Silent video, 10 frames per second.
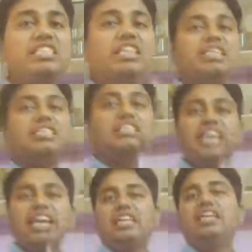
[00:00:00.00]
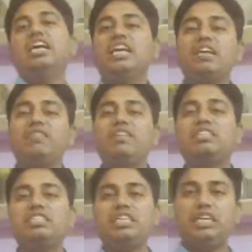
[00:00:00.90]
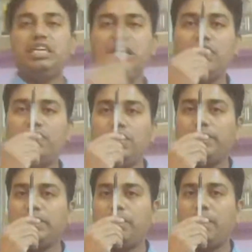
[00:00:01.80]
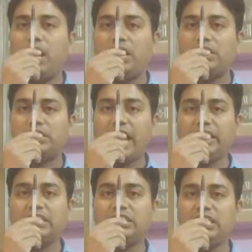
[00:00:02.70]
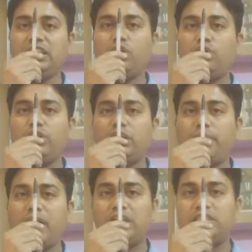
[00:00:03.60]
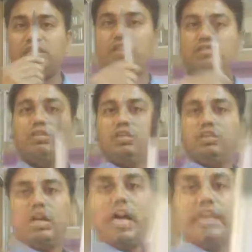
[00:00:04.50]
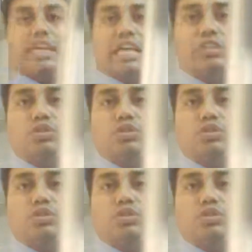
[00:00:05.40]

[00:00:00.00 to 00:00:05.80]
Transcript: thing he will see will be the bars. I can see only the bars now. I guess you can see